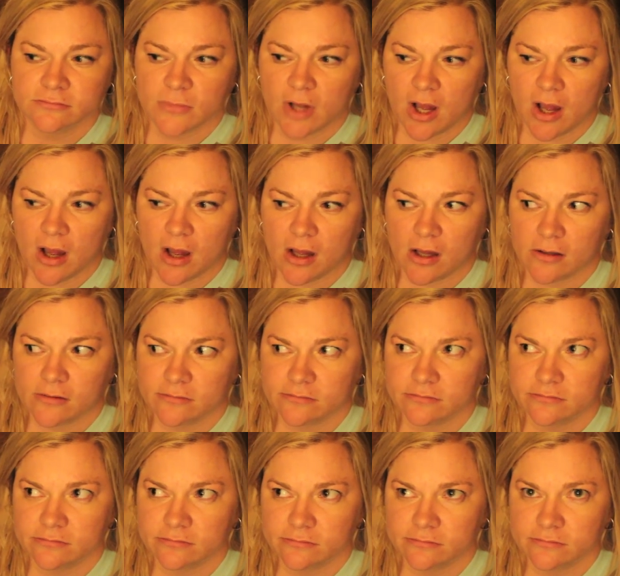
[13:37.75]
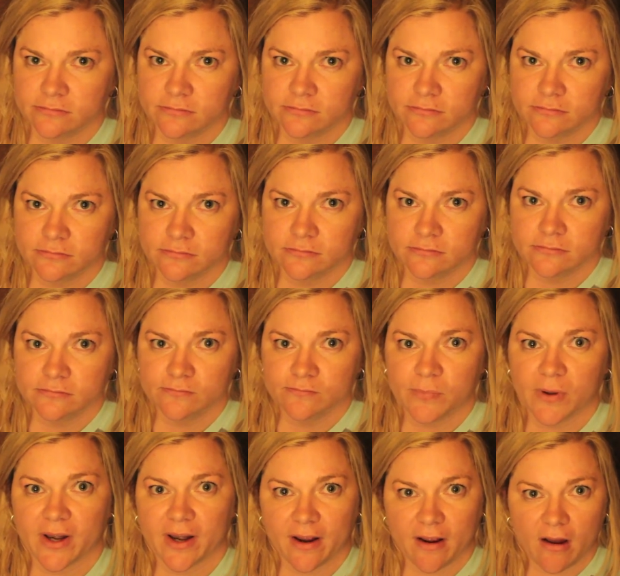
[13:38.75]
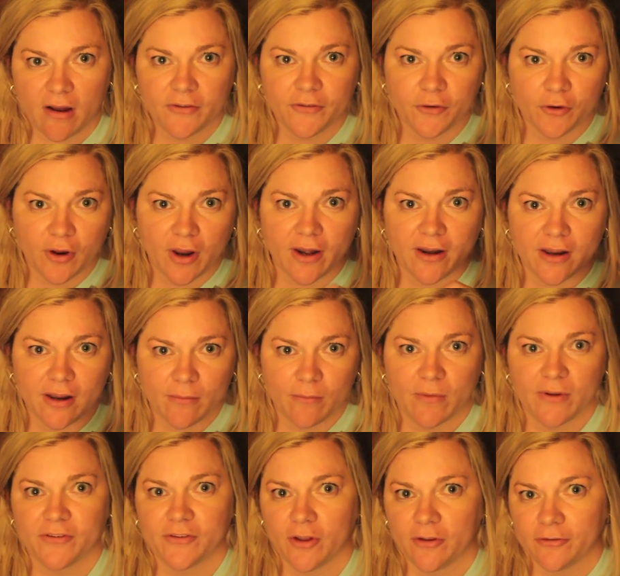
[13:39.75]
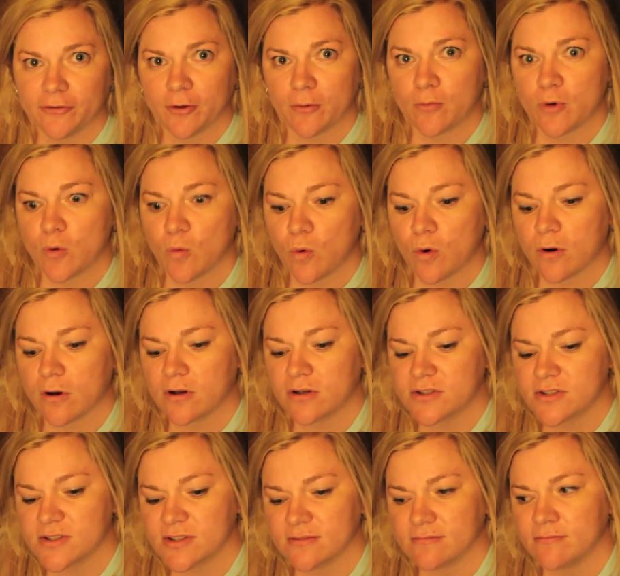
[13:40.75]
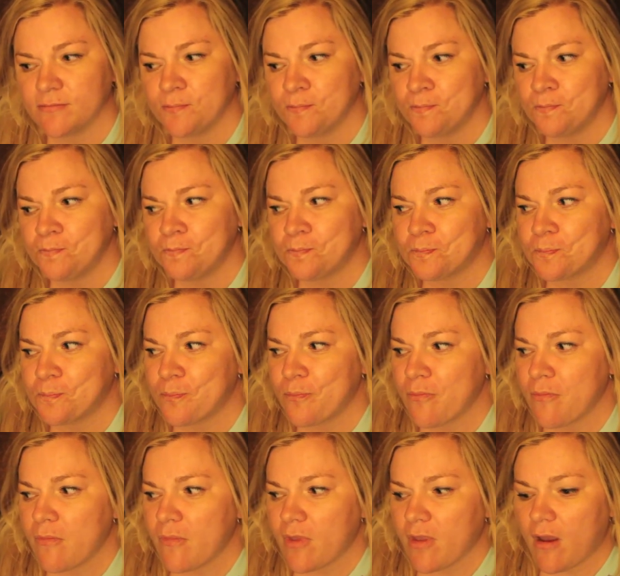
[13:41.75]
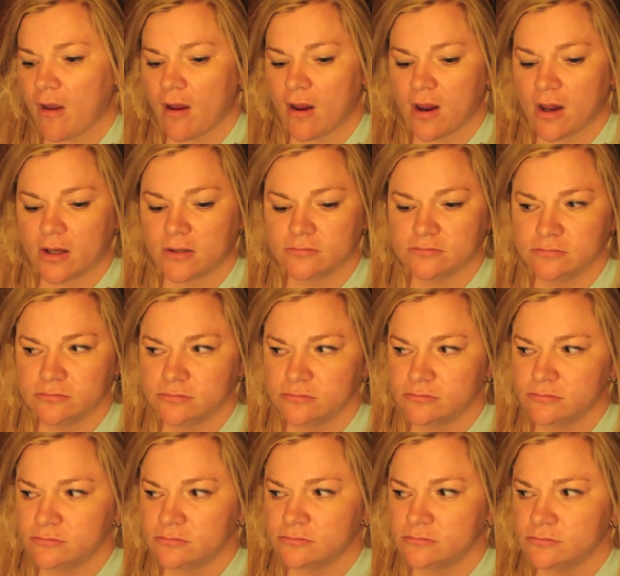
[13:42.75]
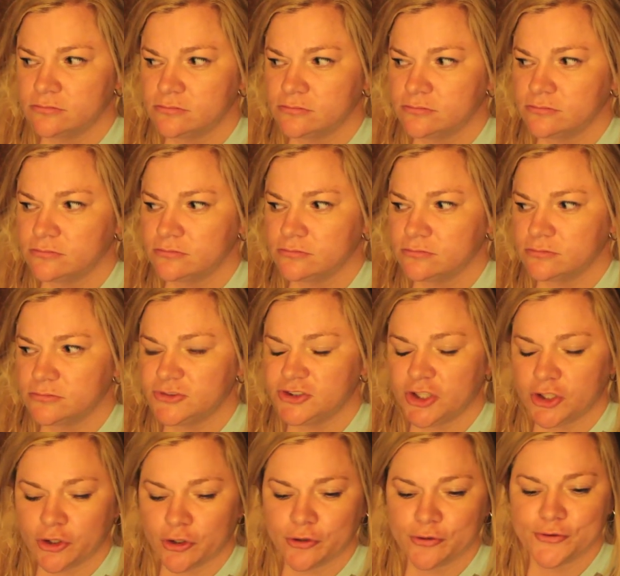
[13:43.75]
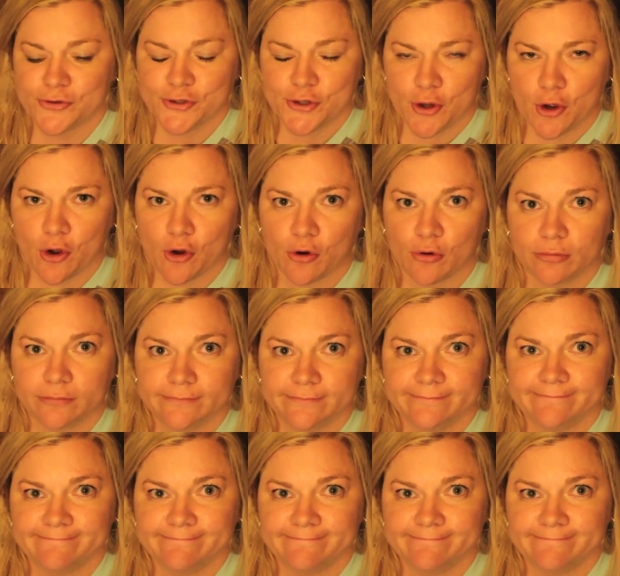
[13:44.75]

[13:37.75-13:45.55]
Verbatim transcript: But I also got to give myself some rewards, and you know, so